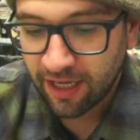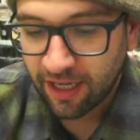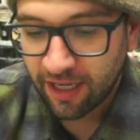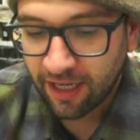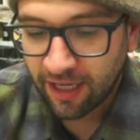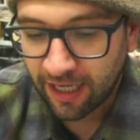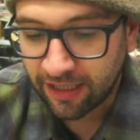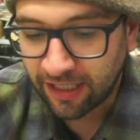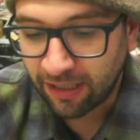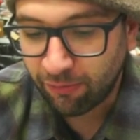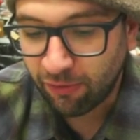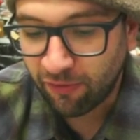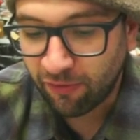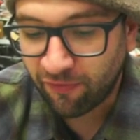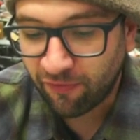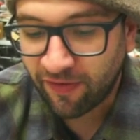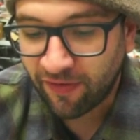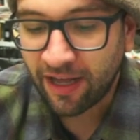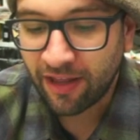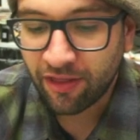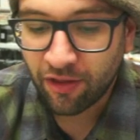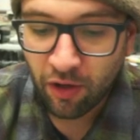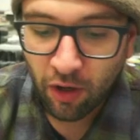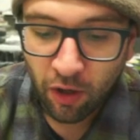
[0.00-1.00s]
And then we've
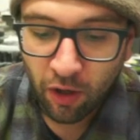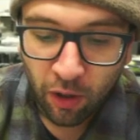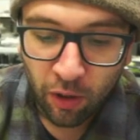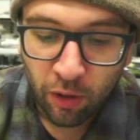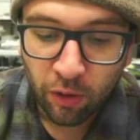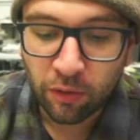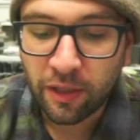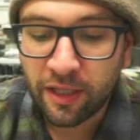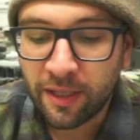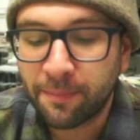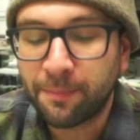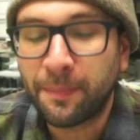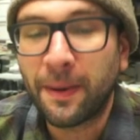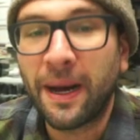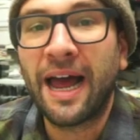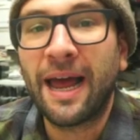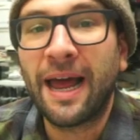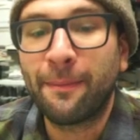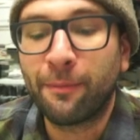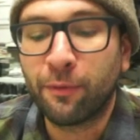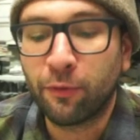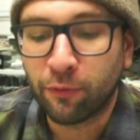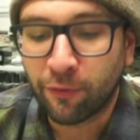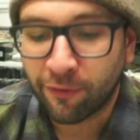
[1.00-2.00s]
got the Holy
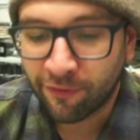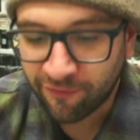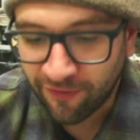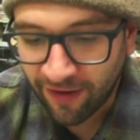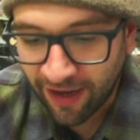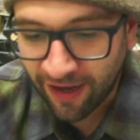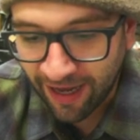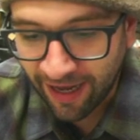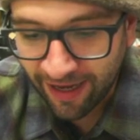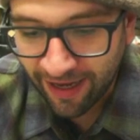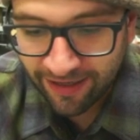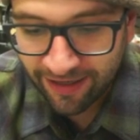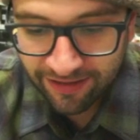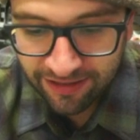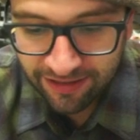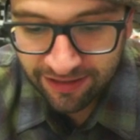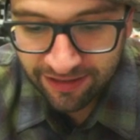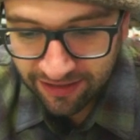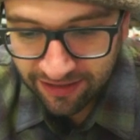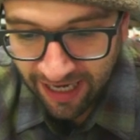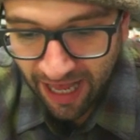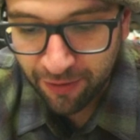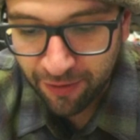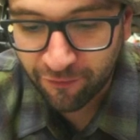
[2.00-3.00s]
Bible Revised
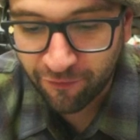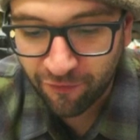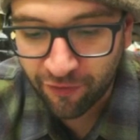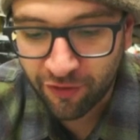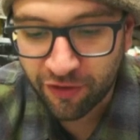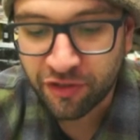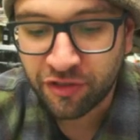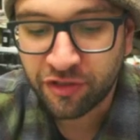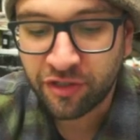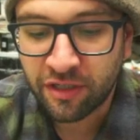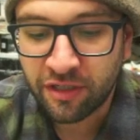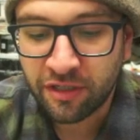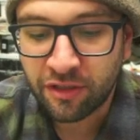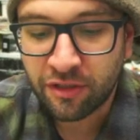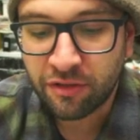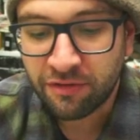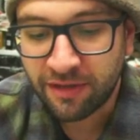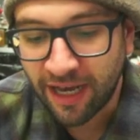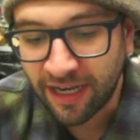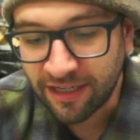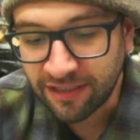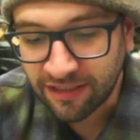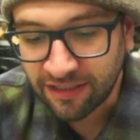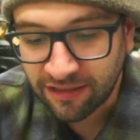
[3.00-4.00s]
Standard Version
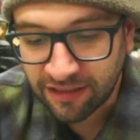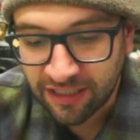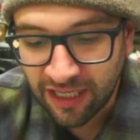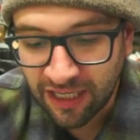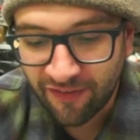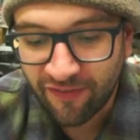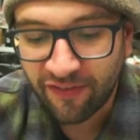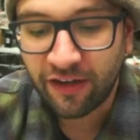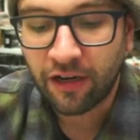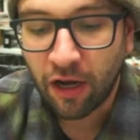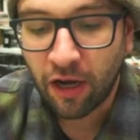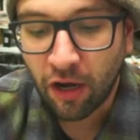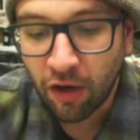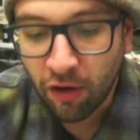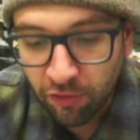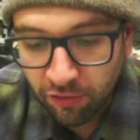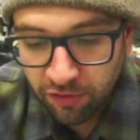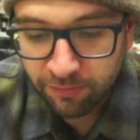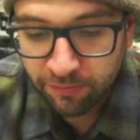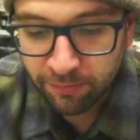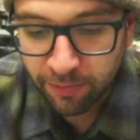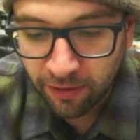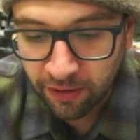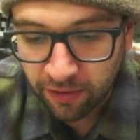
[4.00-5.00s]
2007
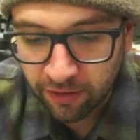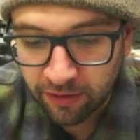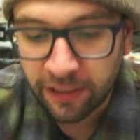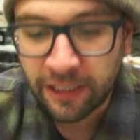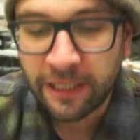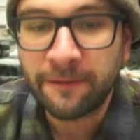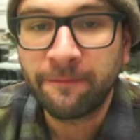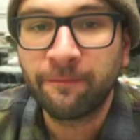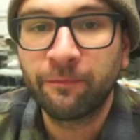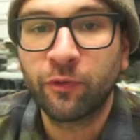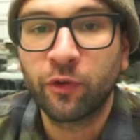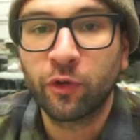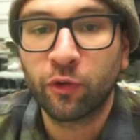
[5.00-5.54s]
Cokesbury